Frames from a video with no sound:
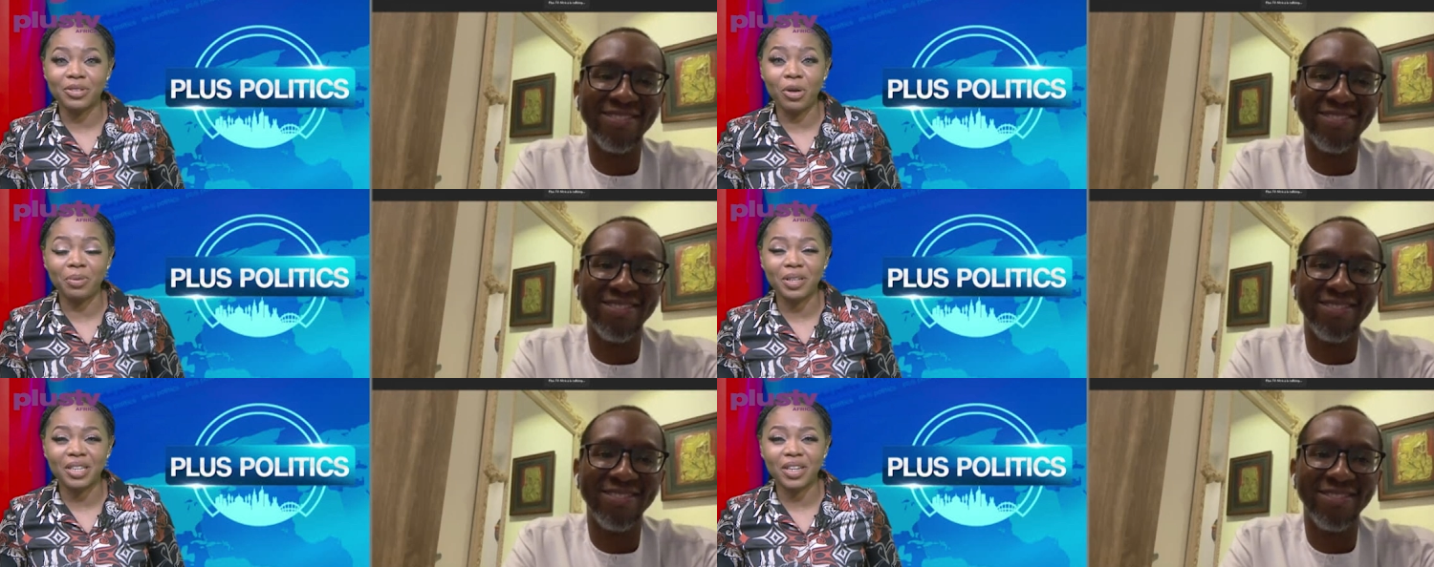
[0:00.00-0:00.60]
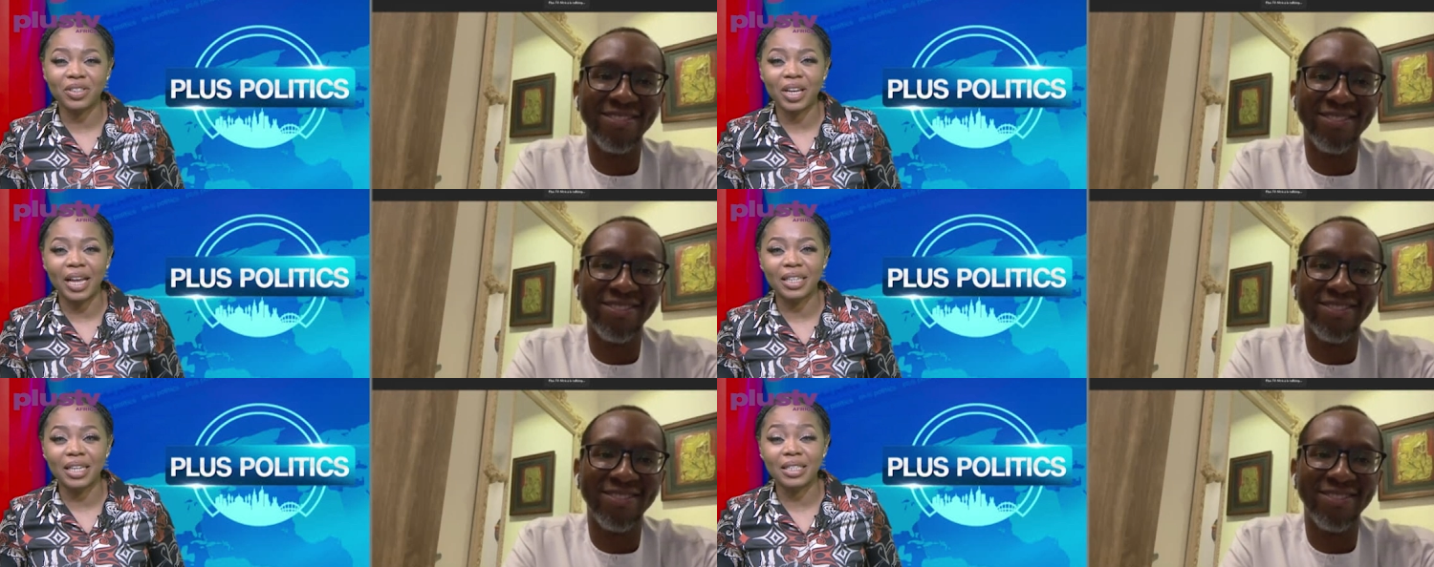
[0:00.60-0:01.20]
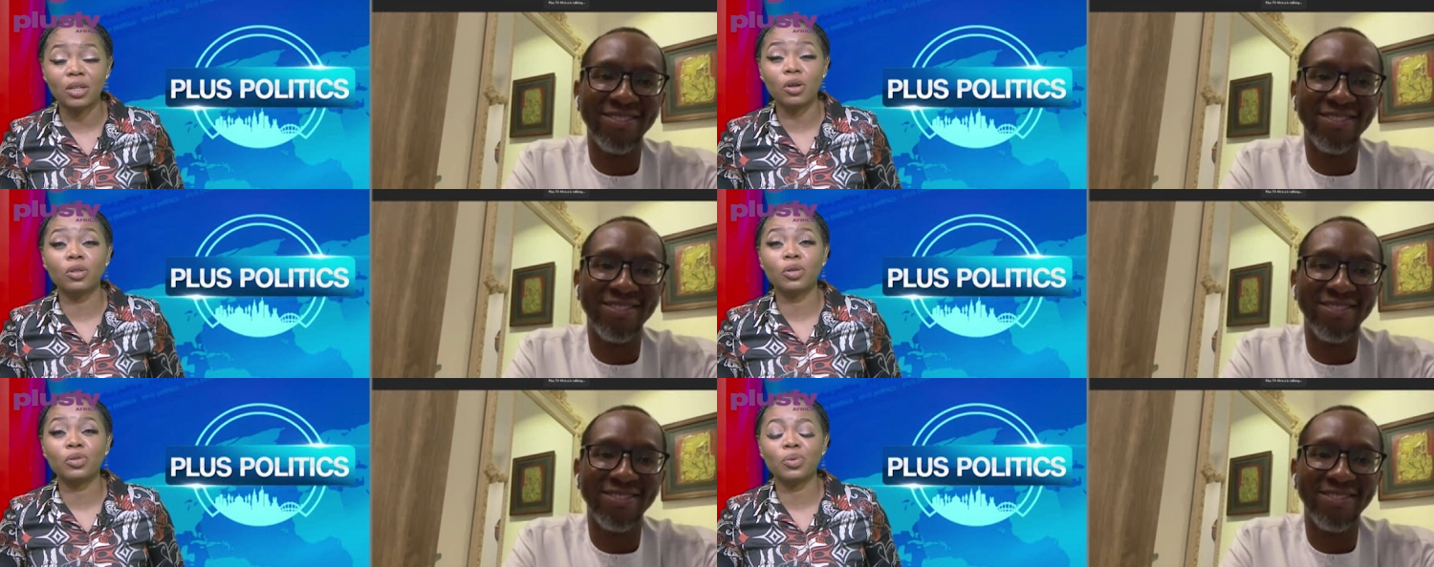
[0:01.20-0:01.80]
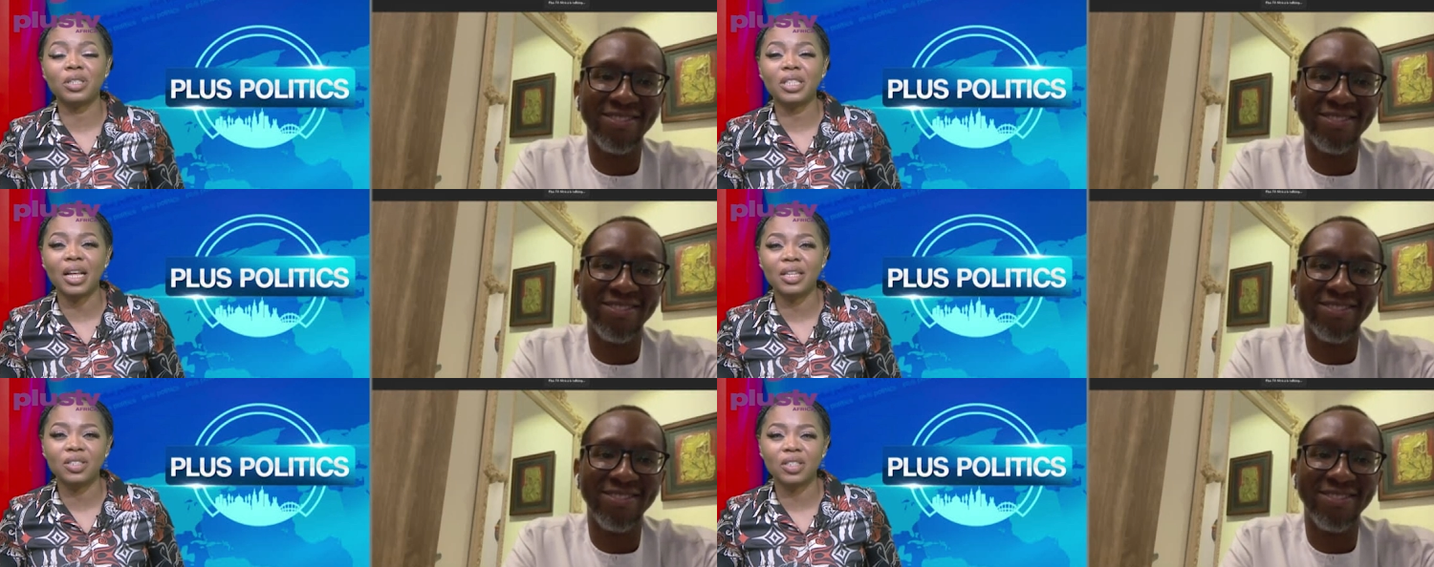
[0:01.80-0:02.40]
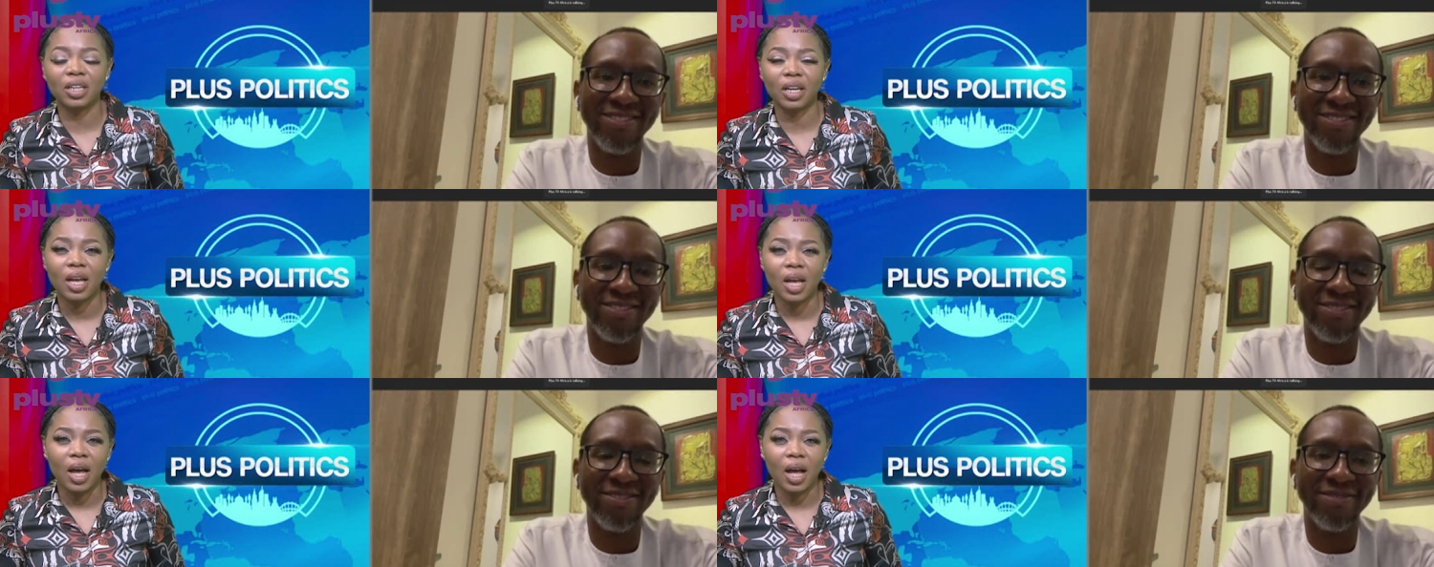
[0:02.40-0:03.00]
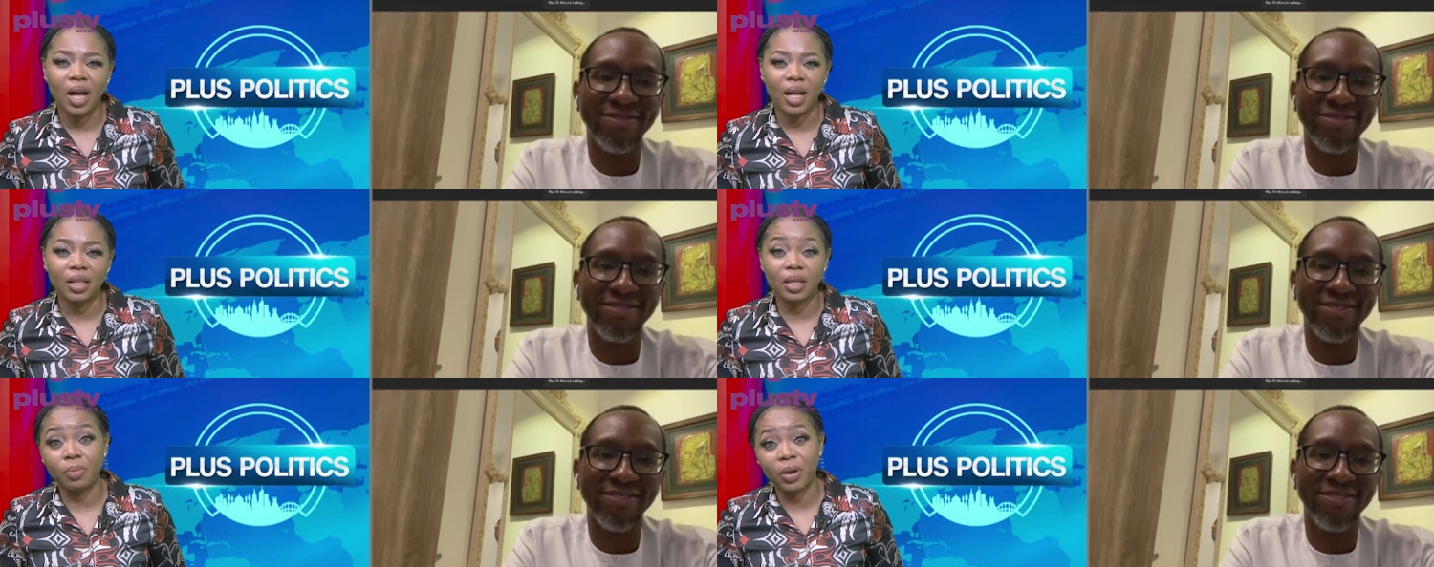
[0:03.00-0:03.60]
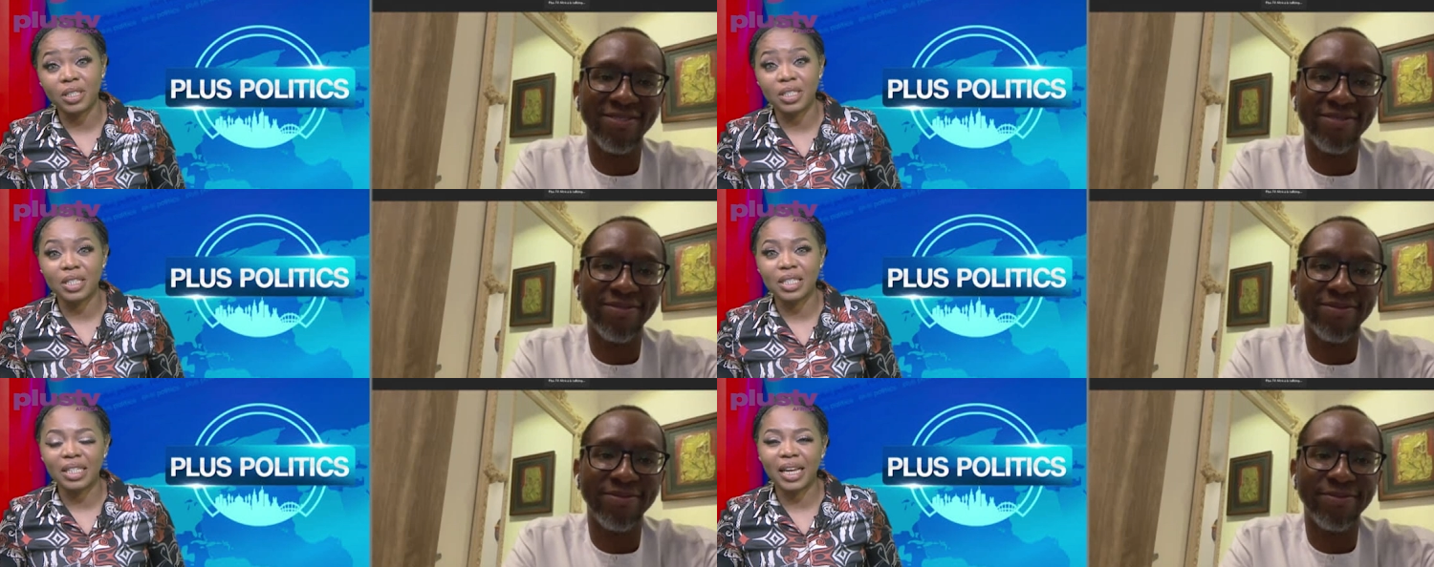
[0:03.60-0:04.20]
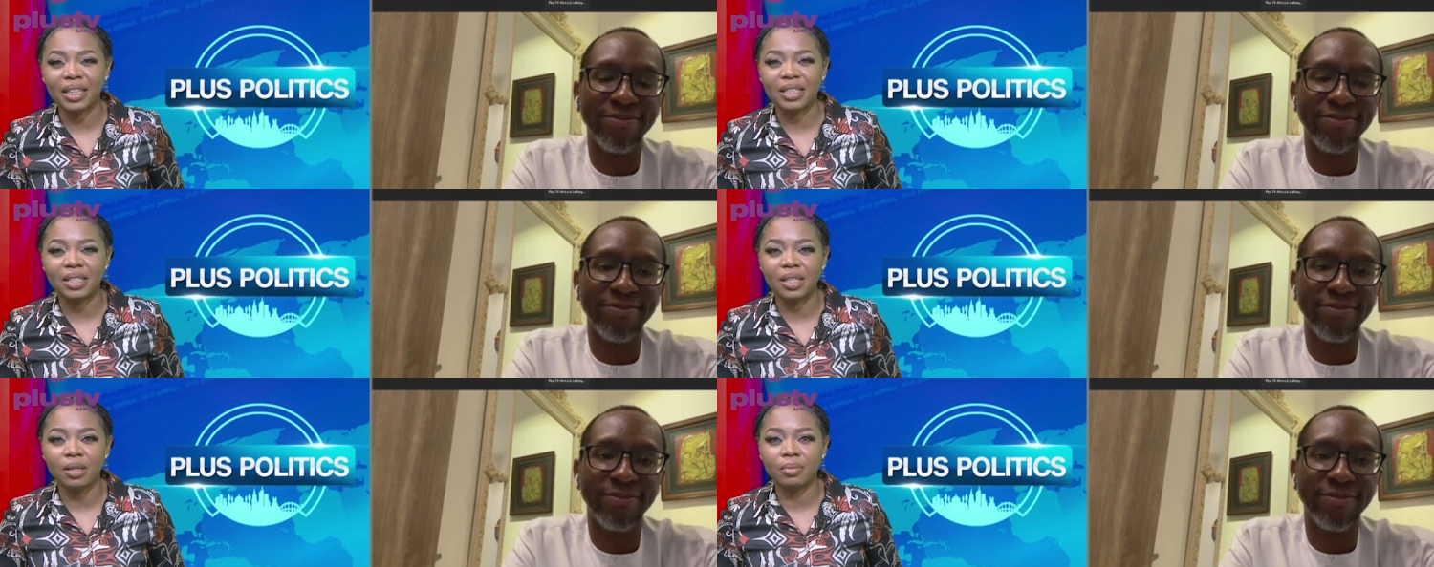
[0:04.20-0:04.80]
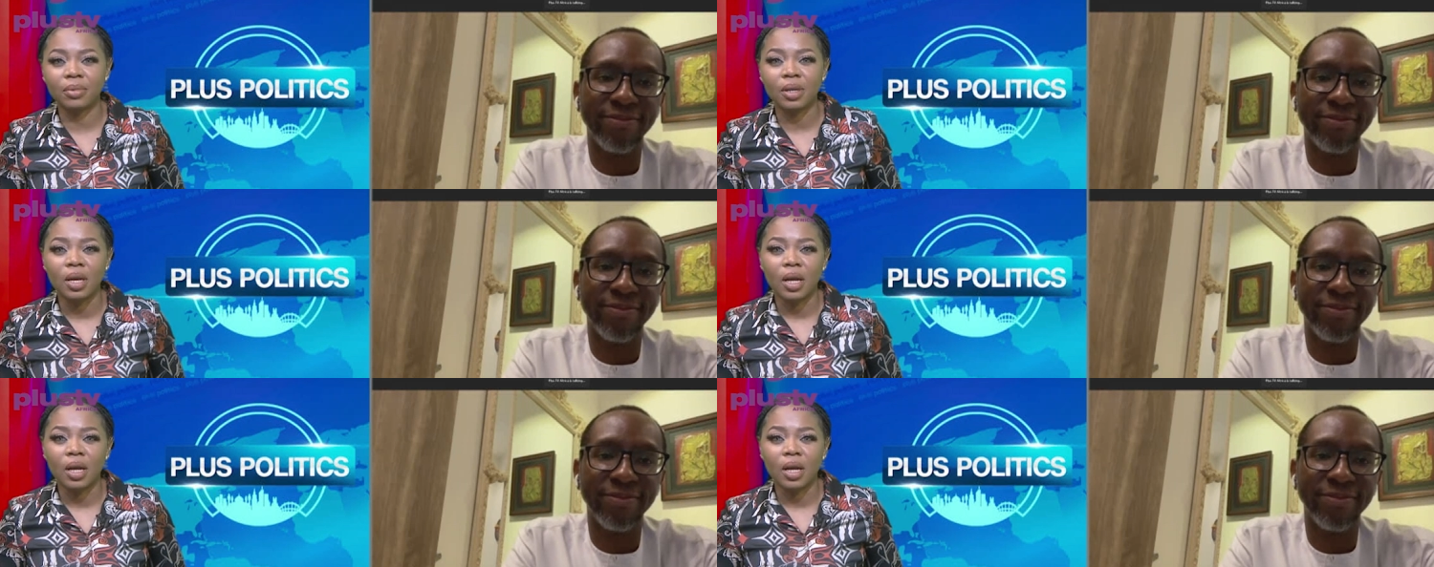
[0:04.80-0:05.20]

Speaker 1: your presidential candidates and all those who are challenging uh, the president-elect's um,